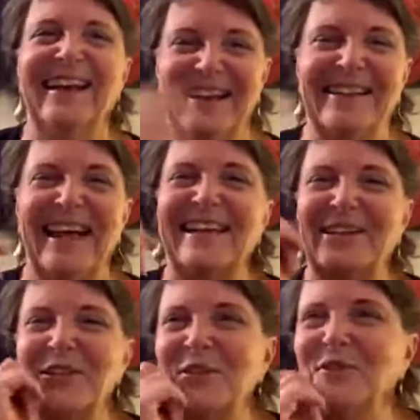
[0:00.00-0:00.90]
That'll
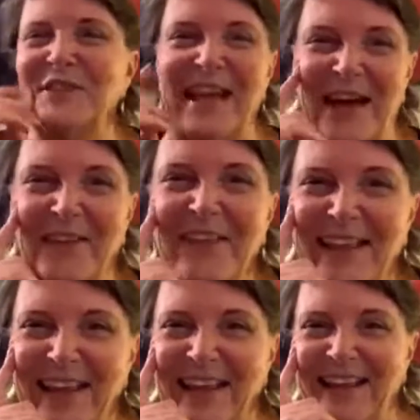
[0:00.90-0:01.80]
do for now.
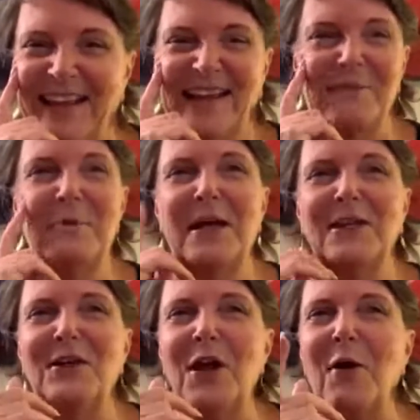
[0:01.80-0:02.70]
but
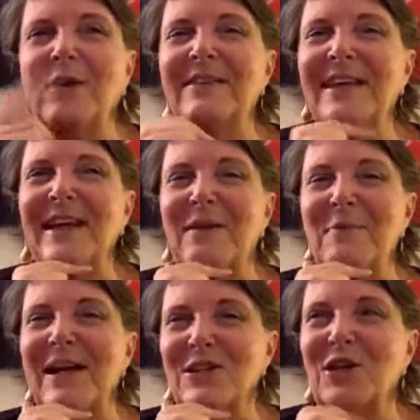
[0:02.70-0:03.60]
All you know, right. I think
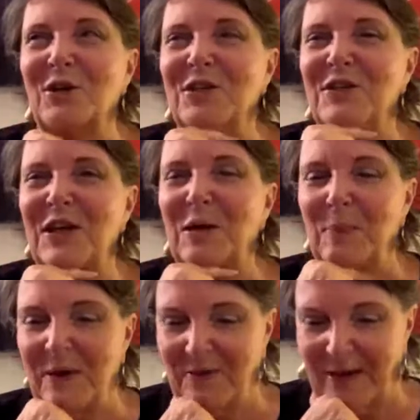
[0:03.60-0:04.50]
I'm actually going to think
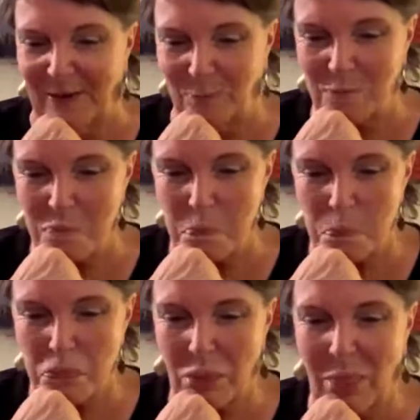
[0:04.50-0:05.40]
about
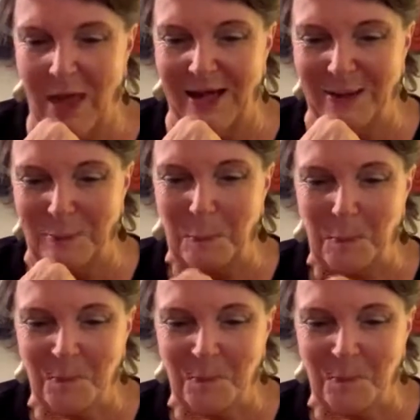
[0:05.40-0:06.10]
that.